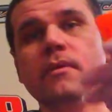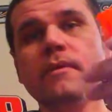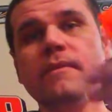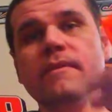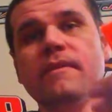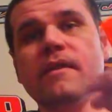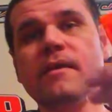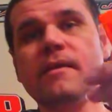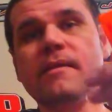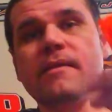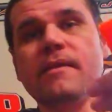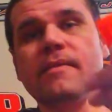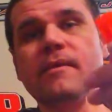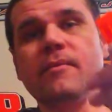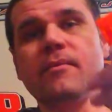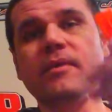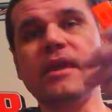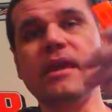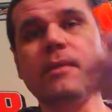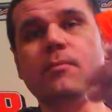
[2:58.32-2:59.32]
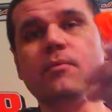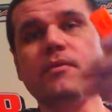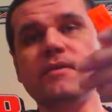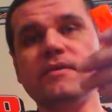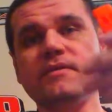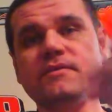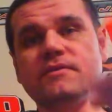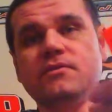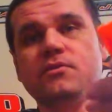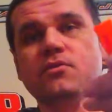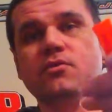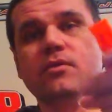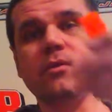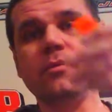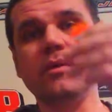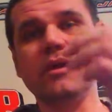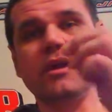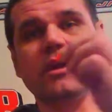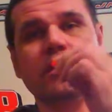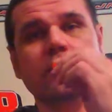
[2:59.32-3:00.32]
That we keep with us too, that
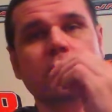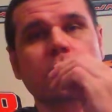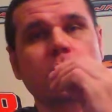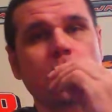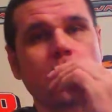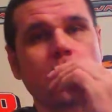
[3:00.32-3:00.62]
we can